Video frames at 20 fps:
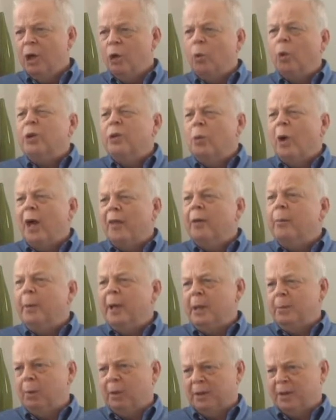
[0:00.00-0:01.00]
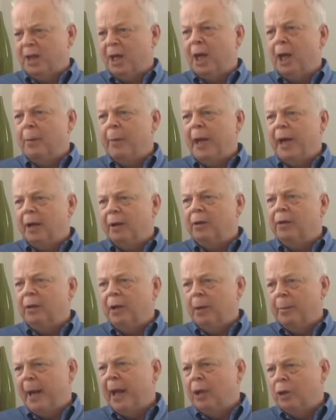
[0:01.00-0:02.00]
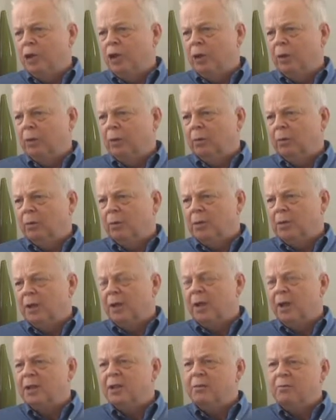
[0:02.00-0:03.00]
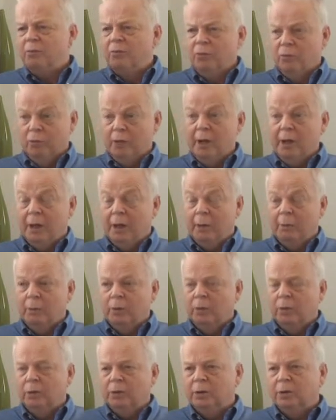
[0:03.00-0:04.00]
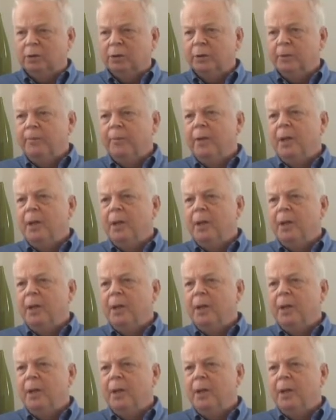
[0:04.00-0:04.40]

What do other people say about you? So that's really important.